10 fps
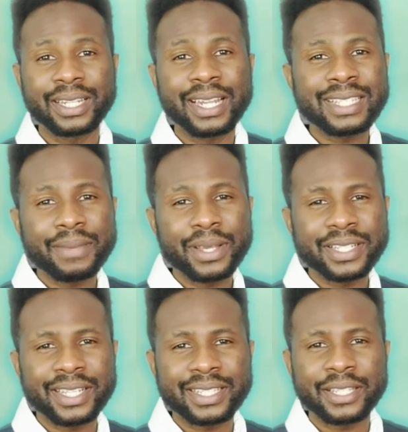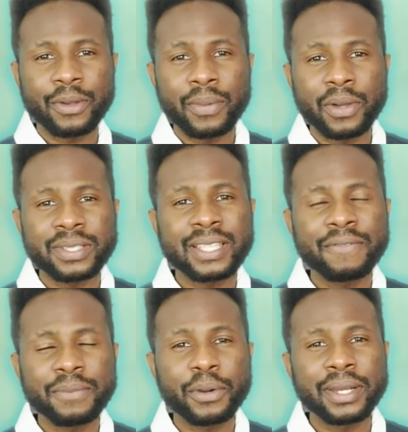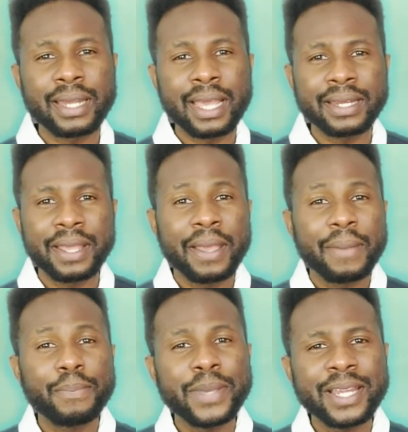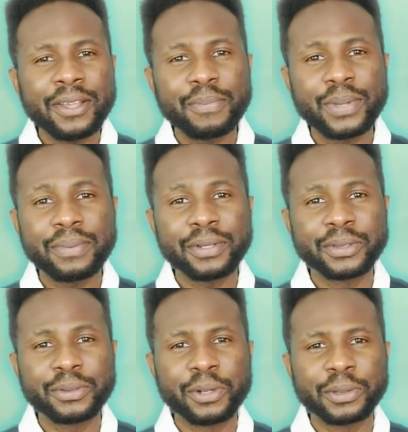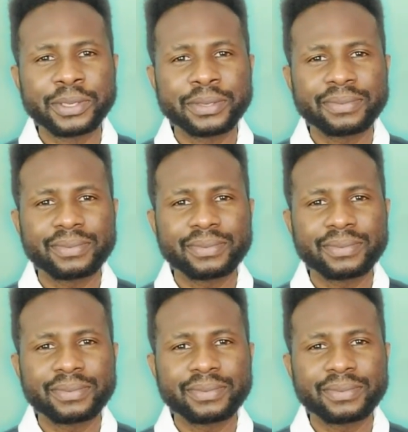The last time I checked, there were about 7.9 billion people in the world.